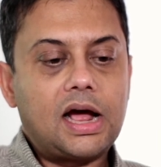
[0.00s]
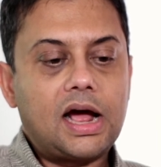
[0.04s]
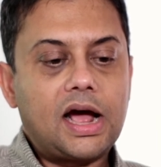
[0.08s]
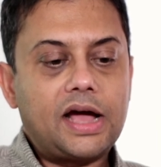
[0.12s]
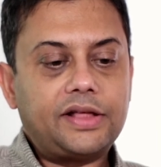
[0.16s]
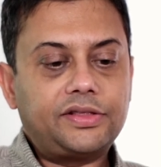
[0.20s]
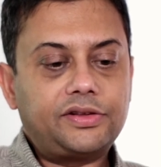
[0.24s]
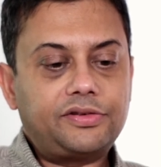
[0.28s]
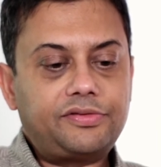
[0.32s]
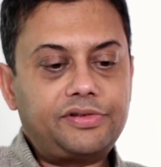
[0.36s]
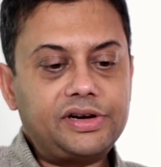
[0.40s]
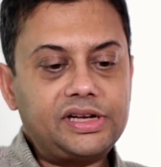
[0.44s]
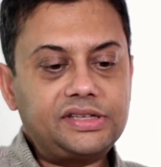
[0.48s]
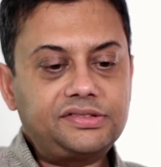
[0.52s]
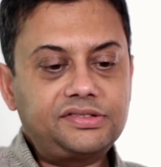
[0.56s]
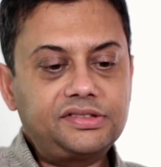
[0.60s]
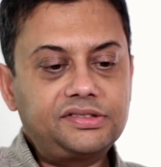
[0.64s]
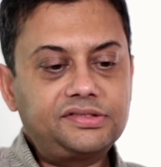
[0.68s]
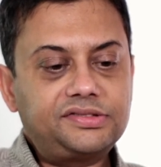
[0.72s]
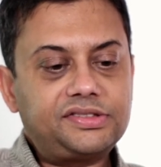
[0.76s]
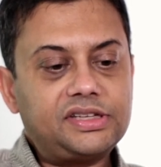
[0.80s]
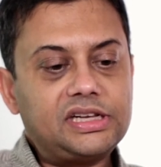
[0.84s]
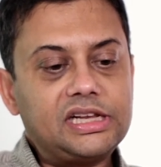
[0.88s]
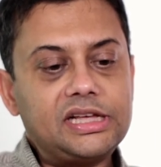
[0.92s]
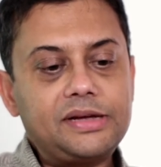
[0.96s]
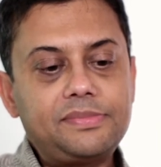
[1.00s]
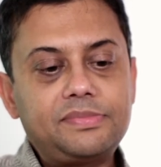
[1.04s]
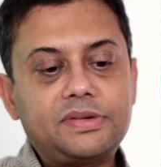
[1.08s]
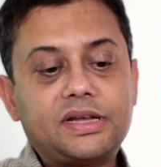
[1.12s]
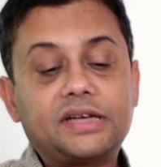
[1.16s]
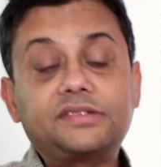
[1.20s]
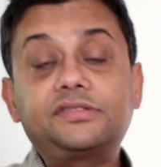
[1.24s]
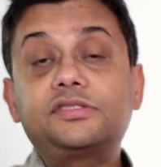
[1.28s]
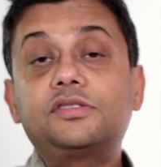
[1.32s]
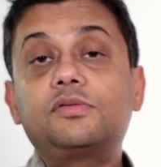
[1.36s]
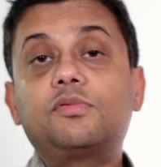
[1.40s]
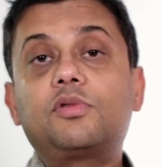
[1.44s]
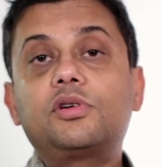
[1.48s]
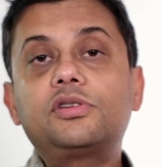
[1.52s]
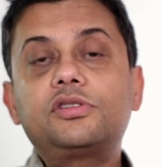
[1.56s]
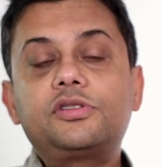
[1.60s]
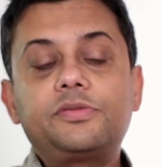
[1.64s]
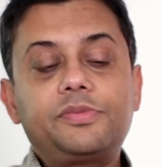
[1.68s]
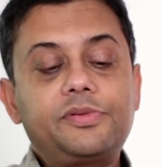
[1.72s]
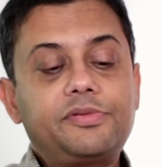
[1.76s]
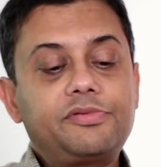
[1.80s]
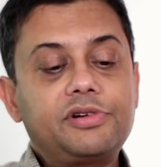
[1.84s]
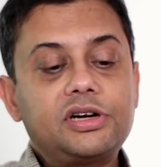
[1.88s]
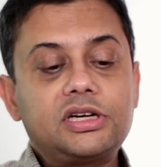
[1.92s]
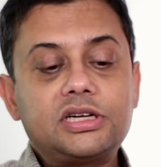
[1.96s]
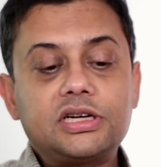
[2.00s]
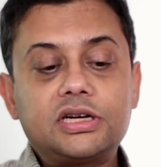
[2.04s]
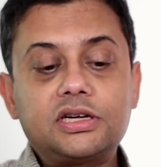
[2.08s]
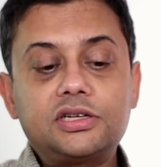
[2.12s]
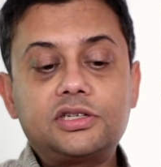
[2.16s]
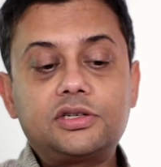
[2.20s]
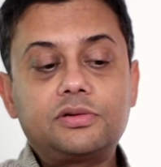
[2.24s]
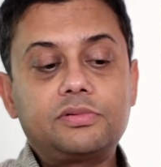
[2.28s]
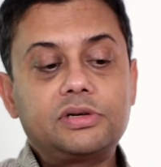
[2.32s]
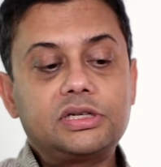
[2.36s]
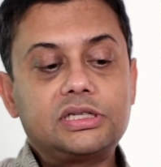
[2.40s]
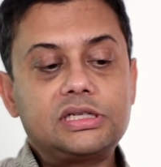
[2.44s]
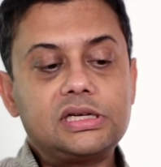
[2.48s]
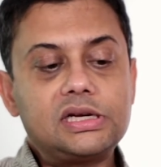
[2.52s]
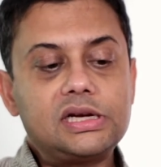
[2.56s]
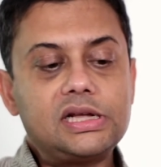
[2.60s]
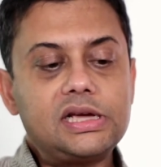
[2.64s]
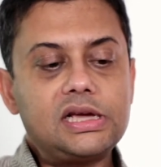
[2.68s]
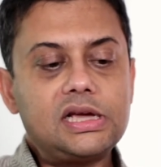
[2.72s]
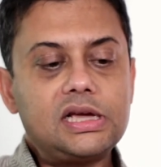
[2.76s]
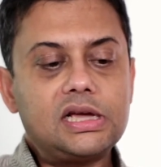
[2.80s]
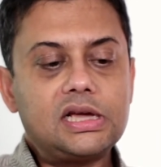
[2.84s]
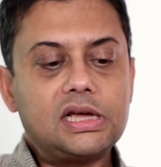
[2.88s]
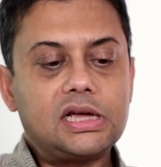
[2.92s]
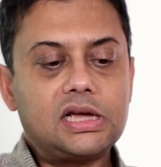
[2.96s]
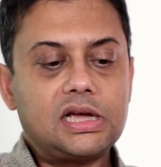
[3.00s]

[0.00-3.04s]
And the reason Salim doesn't want to be returned to Italy?